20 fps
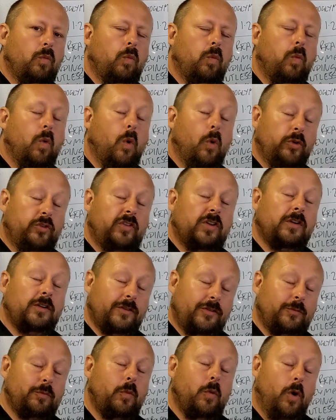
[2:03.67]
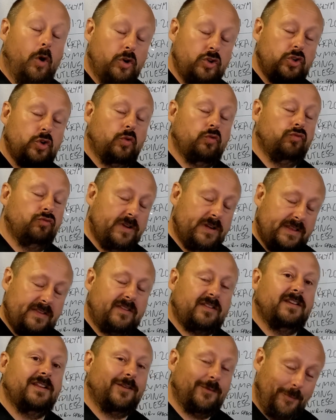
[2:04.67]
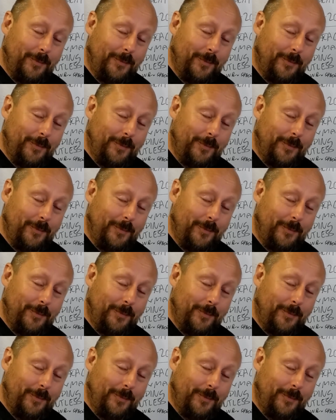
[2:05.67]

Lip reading: waterless wash or rinseless